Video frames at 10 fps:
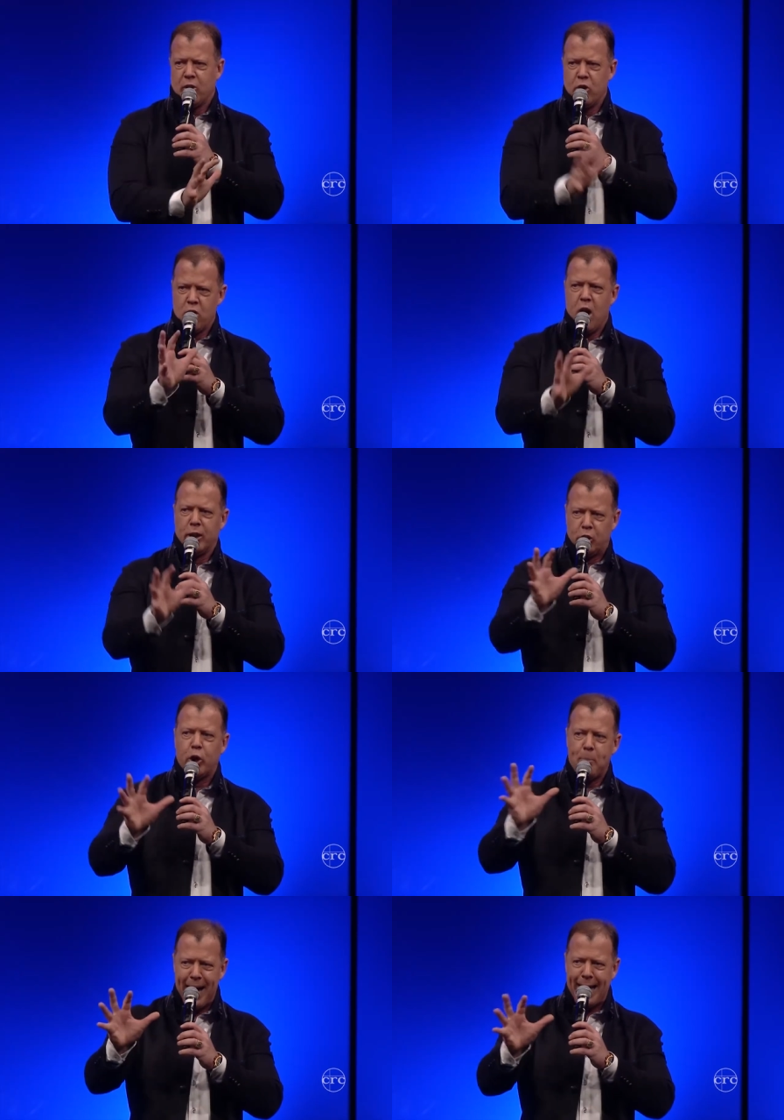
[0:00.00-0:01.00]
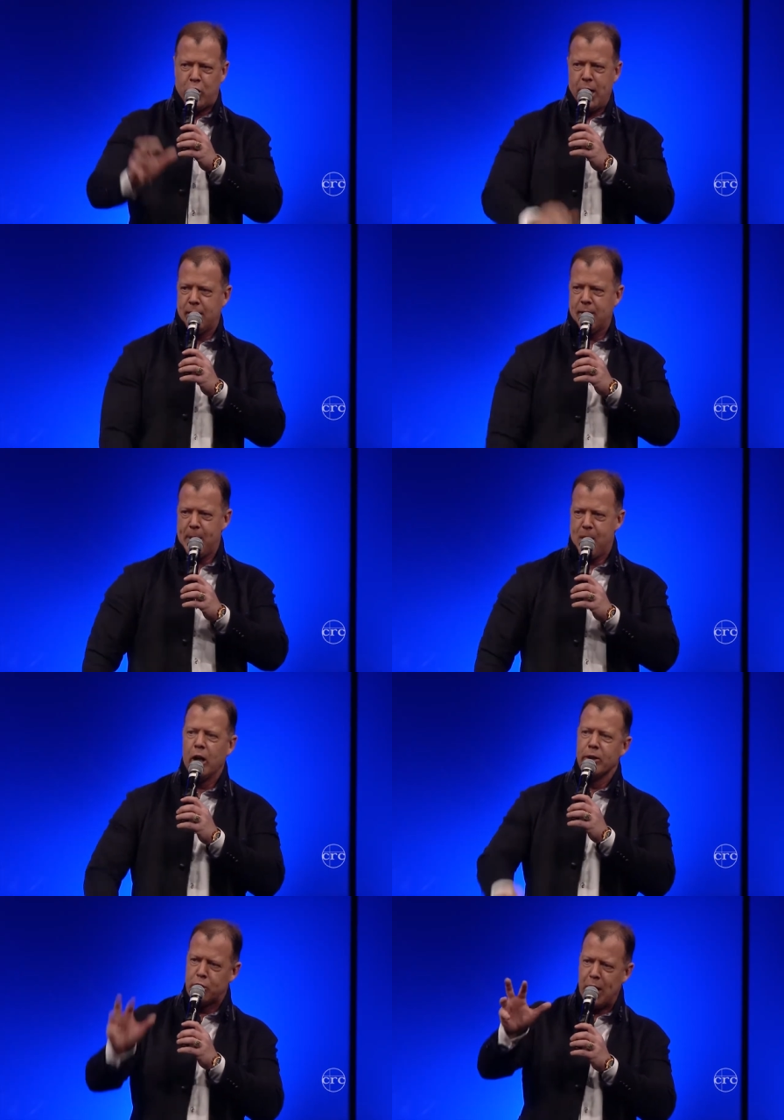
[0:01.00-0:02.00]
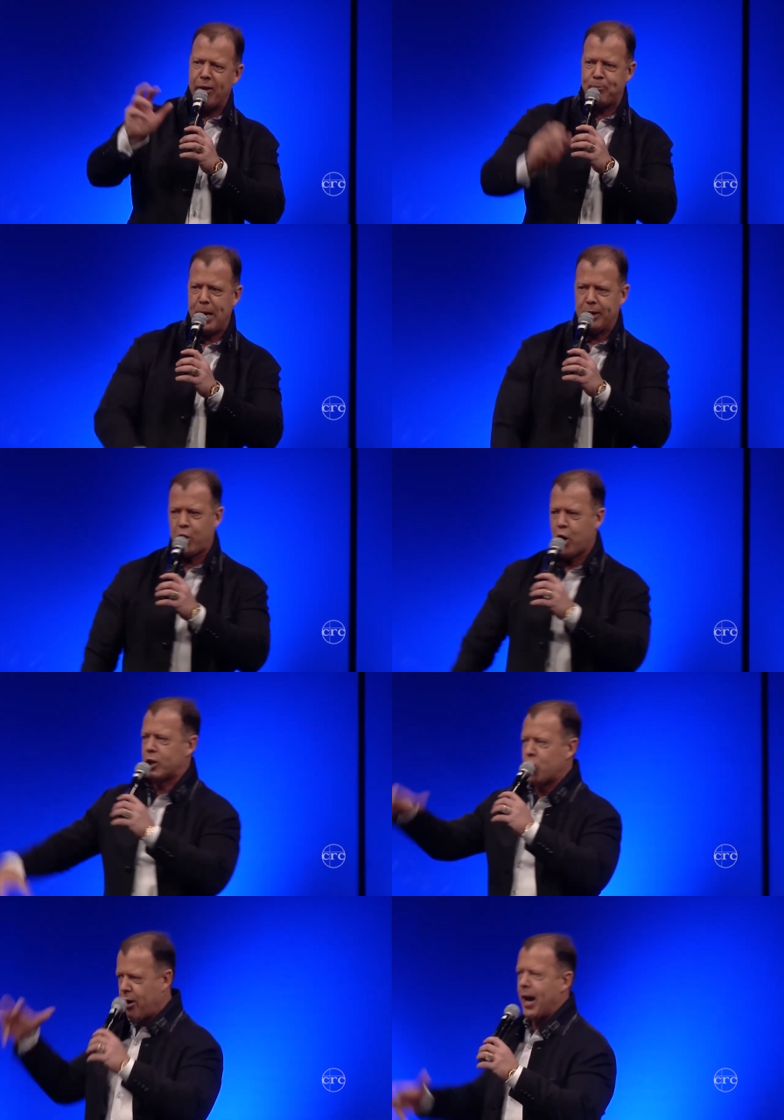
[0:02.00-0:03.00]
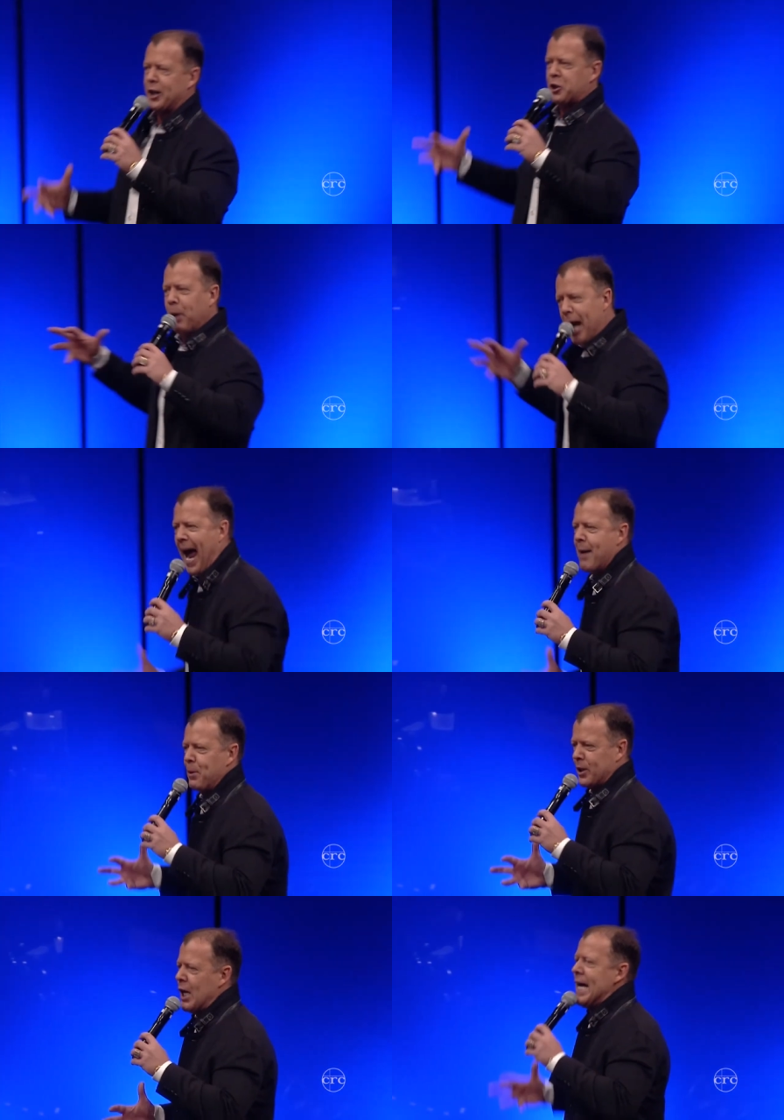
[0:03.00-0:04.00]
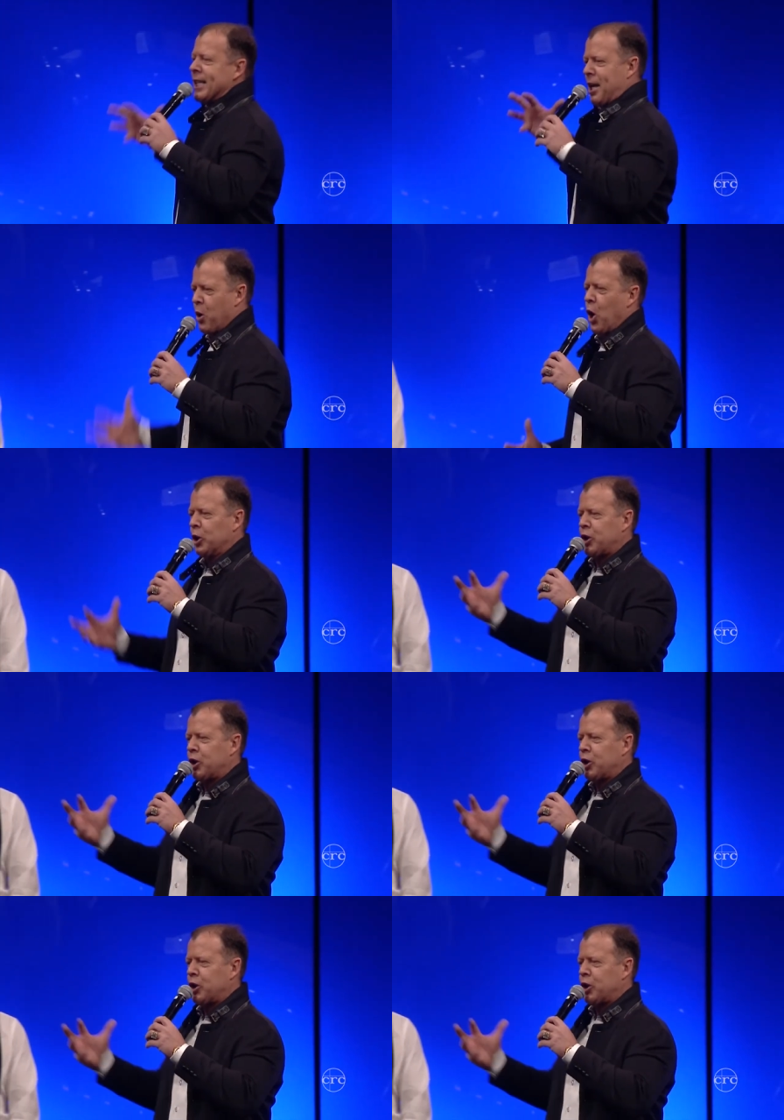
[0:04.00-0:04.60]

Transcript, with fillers: non dramatic on the day of Pentecost, the announcement happens. They were all